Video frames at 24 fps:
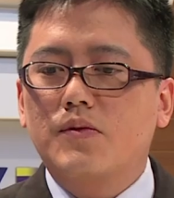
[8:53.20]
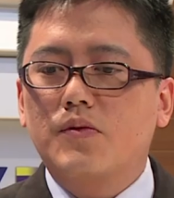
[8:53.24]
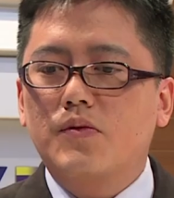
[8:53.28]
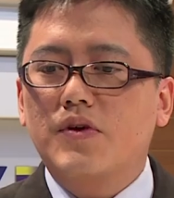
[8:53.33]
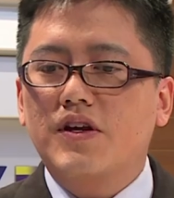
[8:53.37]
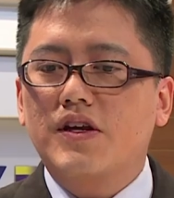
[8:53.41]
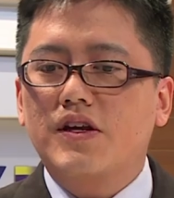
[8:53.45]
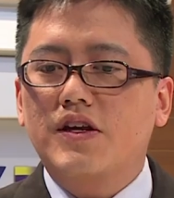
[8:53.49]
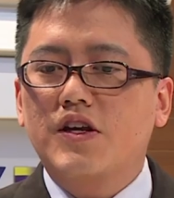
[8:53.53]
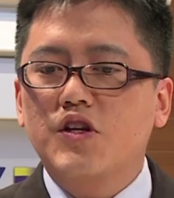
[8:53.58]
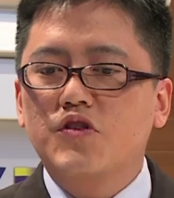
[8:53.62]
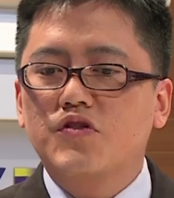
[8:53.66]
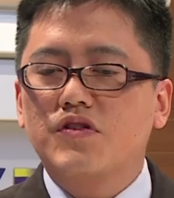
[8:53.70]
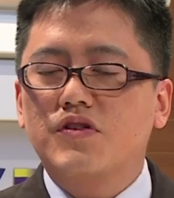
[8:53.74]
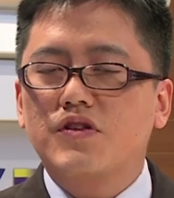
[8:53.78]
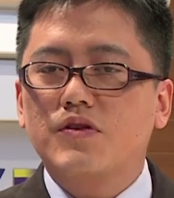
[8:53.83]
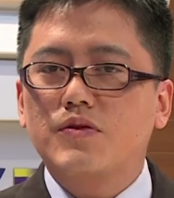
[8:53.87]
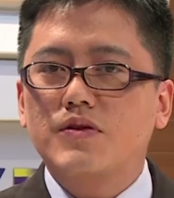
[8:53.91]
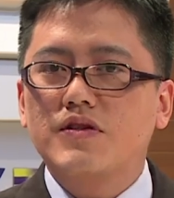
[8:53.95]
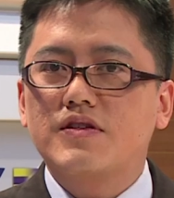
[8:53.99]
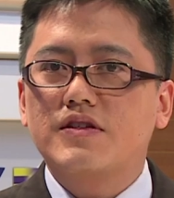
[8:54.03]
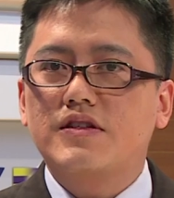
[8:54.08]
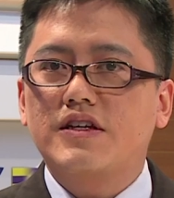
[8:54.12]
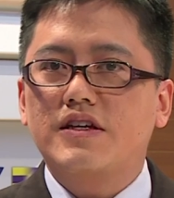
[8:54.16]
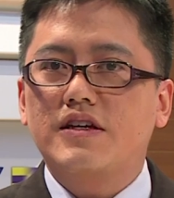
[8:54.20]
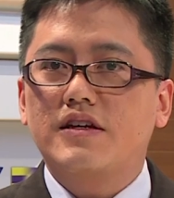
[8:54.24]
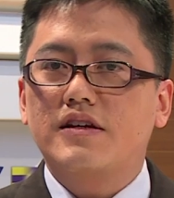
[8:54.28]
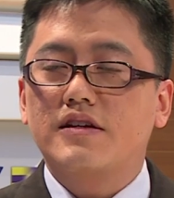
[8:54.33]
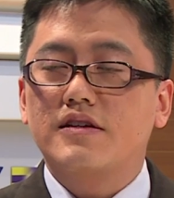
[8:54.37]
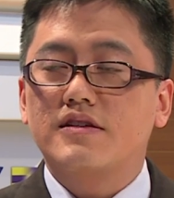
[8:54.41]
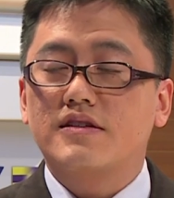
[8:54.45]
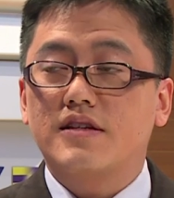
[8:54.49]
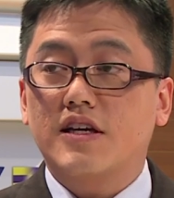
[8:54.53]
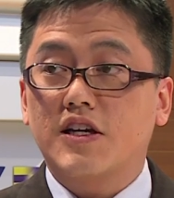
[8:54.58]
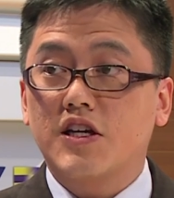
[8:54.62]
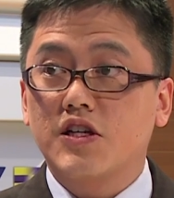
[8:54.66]
we introduced the
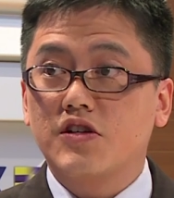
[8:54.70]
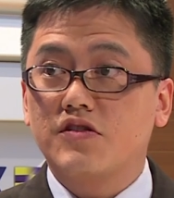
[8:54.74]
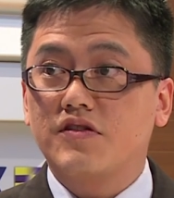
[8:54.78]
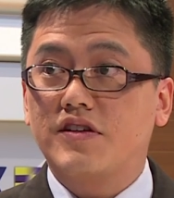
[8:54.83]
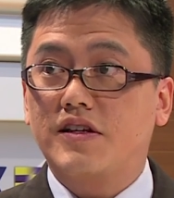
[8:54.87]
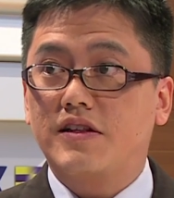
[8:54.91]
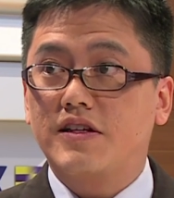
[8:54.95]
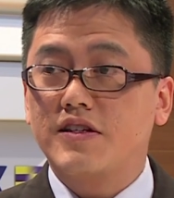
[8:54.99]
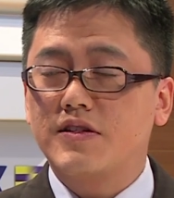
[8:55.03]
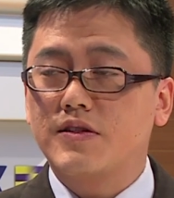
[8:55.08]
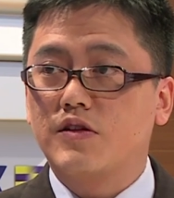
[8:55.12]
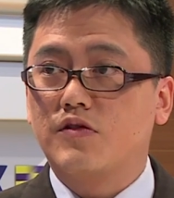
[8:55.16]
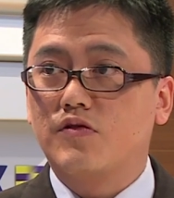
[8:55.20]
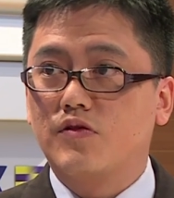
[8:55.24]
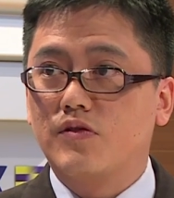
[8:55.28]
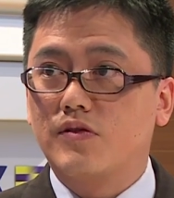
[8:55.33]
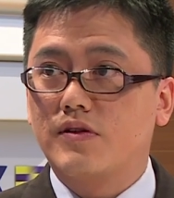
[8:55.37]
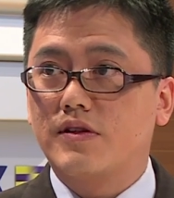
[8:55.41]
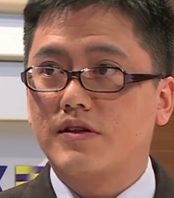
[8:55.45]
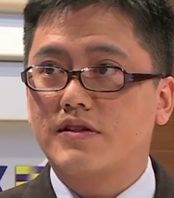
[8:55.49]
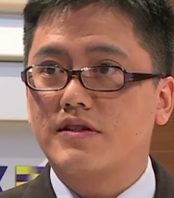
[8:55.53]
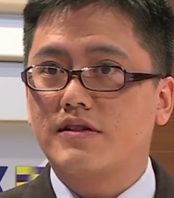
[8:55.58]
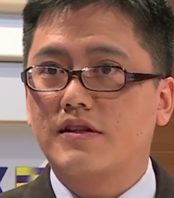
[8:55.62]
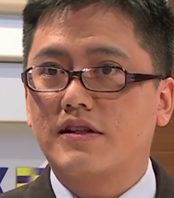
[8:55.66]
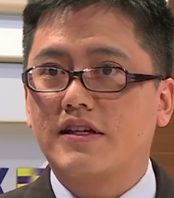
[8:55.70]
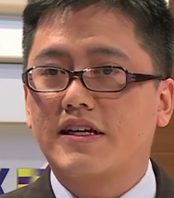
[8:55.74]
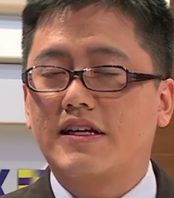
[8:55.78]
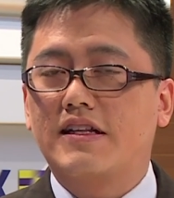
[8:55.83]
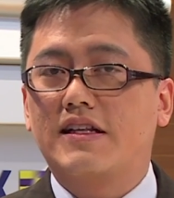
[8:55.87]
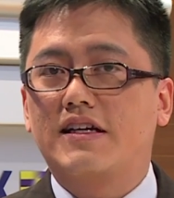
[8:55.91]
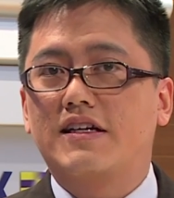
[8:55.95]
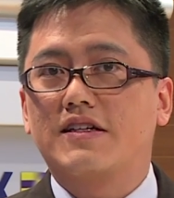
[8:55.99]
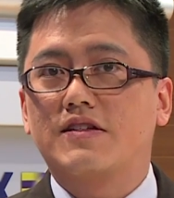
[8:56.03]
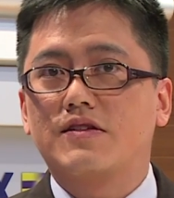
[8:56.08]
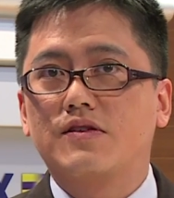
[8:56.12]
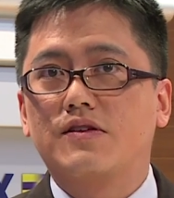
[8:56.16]
secondary listing rules late
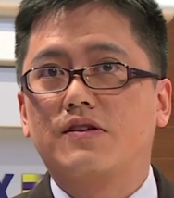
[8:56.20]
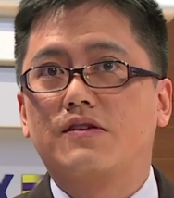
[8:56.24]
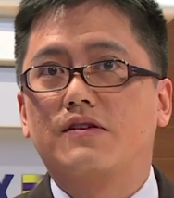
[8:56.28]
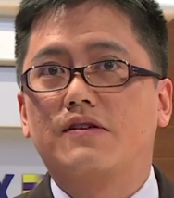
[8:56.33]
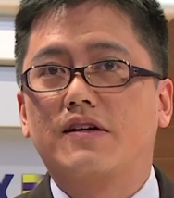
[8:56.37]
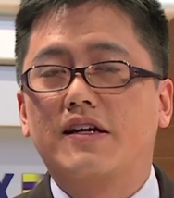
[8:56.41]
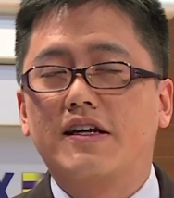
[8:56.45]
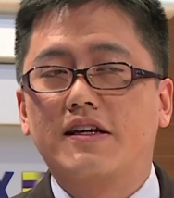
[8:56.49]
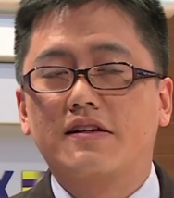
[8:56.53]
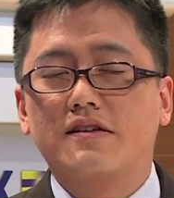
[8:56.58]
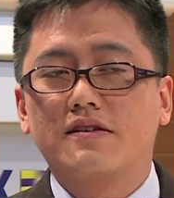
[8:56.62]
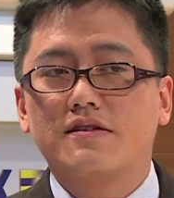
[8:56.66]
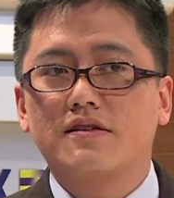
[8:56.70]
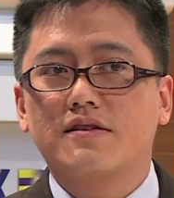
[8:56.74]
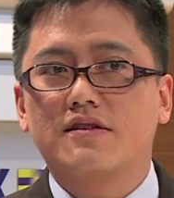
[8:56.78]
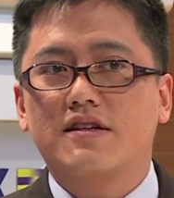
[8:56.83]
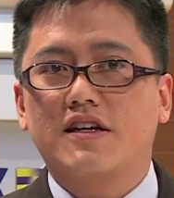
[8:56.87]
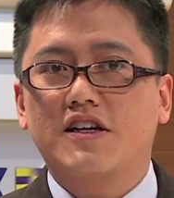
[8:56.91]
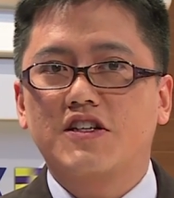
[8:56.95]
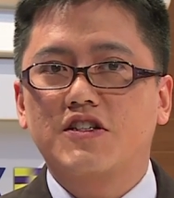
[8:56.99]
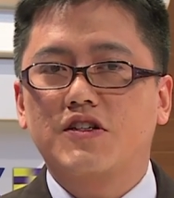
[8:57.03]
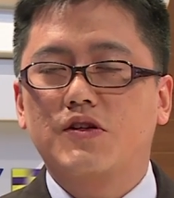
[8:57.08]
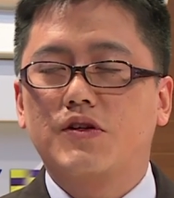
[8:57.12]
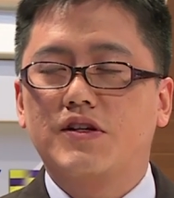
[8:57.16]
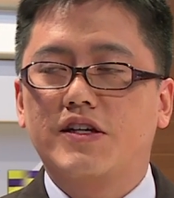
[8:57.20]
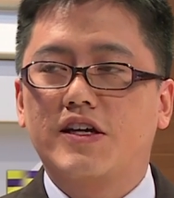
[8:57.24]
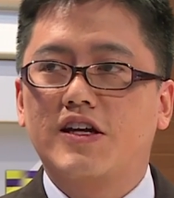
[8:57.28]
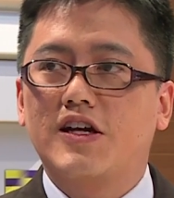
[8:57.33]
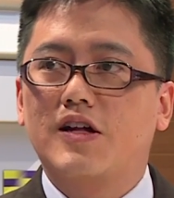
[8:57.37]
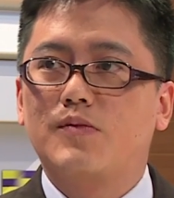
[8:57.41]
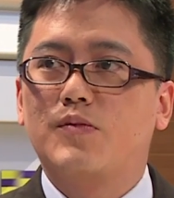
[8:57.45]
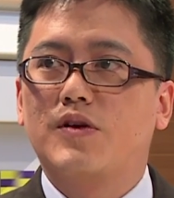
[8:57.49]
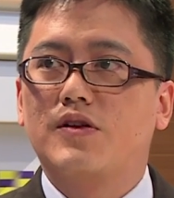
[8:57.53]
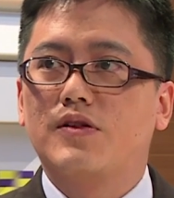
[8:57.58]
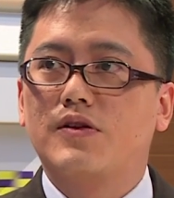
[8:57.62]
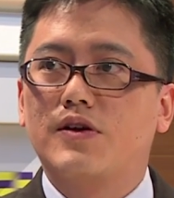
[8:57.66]
last year, and this is actually going to
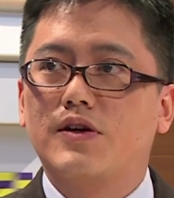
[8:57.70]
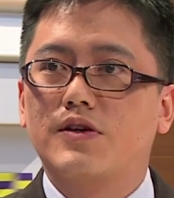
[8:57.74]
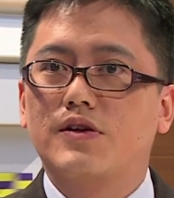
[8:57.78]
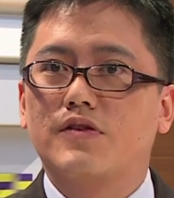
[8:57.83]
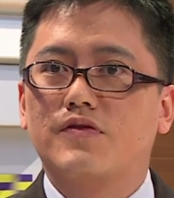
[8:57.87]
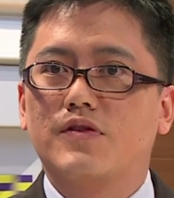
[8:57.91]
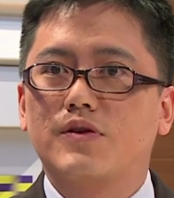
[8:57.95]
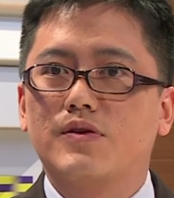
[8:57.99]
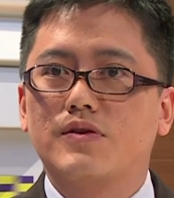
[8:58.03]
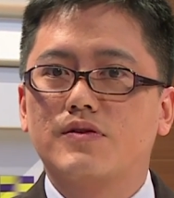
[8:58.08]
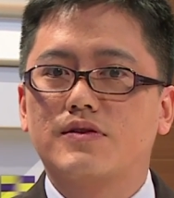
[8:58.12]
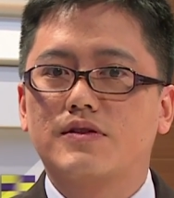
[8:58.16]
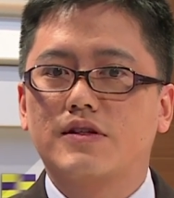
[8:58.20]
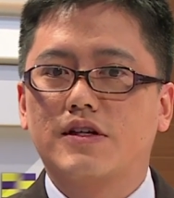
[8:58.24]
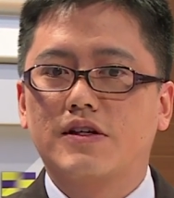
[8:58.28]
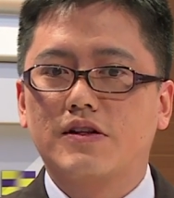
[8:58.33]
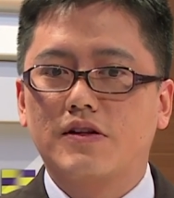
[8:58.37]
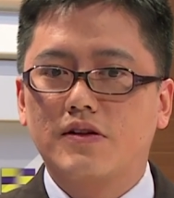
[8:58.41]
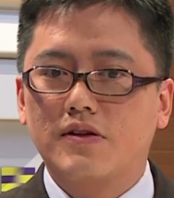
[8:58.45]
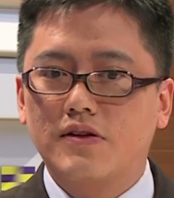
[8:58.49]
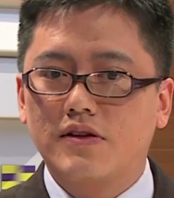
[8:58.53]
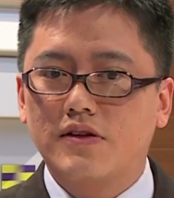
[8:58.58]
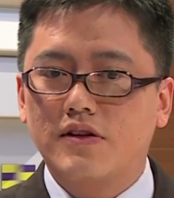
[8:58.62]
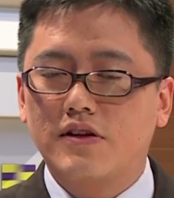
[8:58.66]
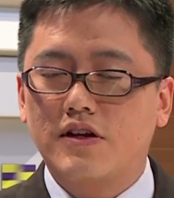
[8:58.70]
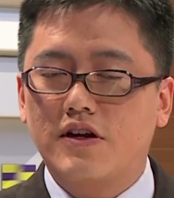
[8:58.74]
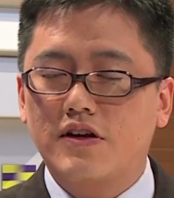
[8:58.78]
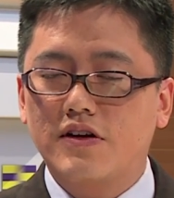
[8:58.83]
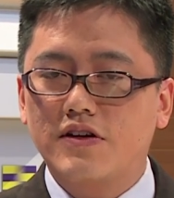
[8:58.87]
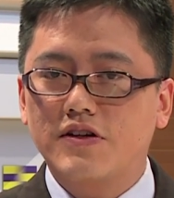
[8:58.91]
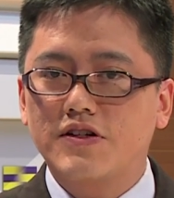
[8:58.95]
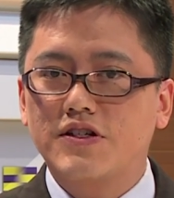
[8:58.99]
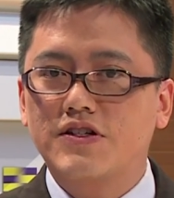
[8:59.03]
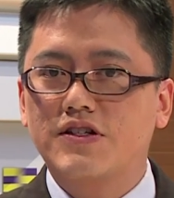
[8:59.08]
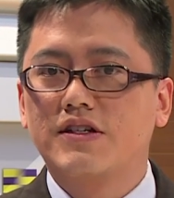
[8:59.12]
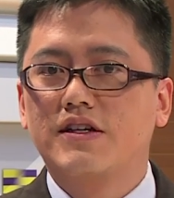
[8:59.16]
help a lot of those
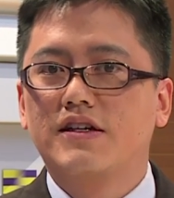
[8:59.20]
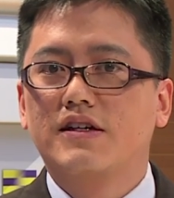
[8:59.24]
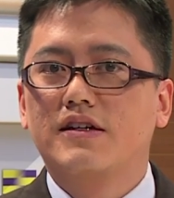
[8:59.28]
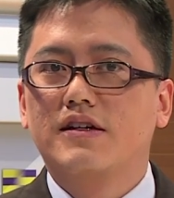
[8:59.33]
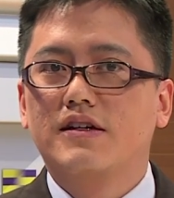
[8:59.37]
large